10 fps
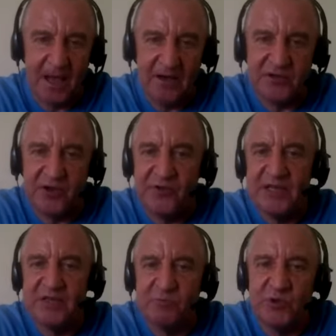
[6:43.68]
So
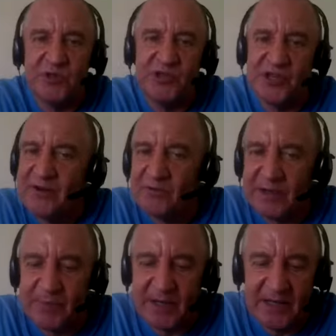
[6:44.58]
this would
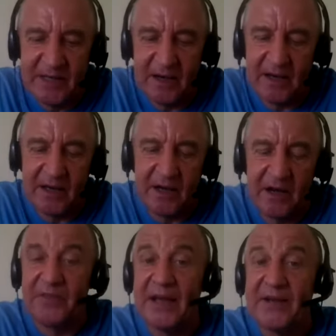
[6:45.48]
generally be
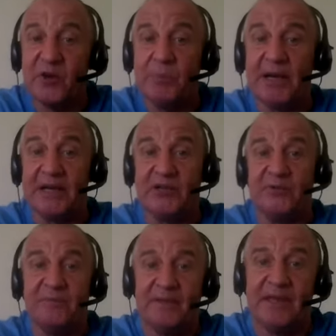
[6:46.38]
a thank you
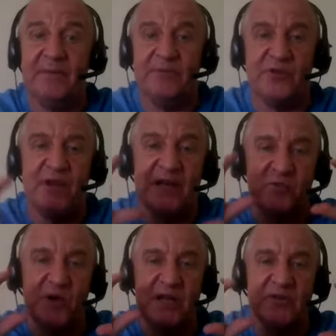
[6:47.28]
page. Yep. So
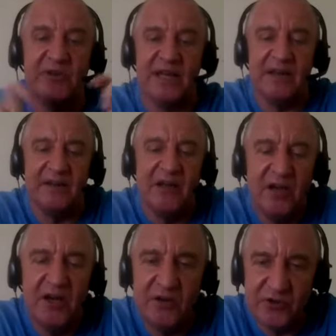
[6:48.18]
that's where you need
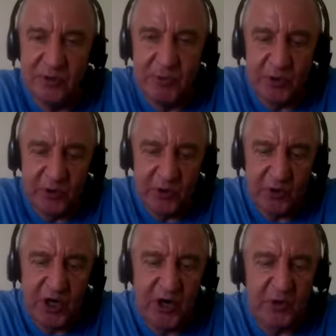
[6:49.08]
to put your
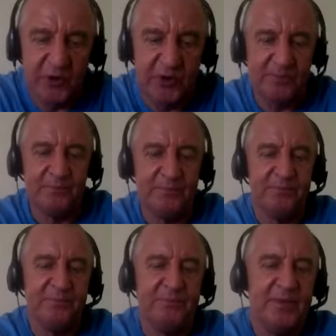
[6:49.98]
code.
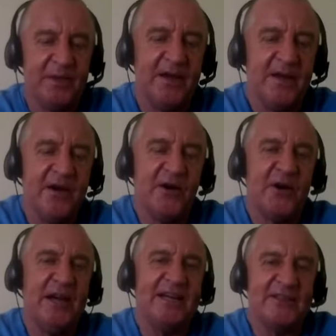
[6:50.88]

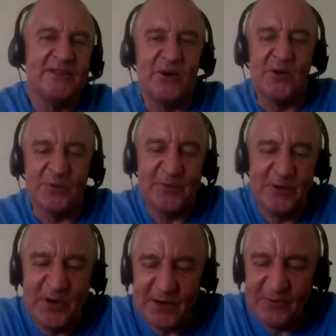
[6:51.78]
Okay. So
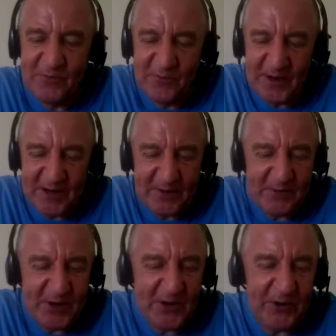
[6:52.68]
quick
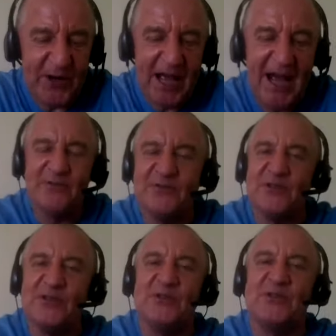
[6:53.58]
word on how to
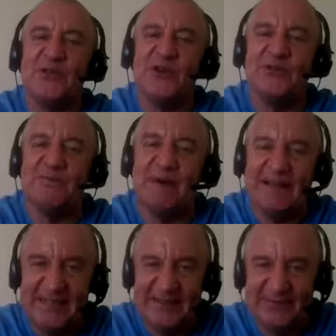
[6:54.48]
lose a lot of
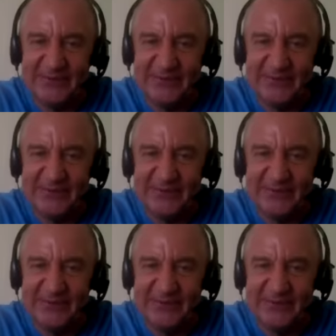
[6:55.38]
money.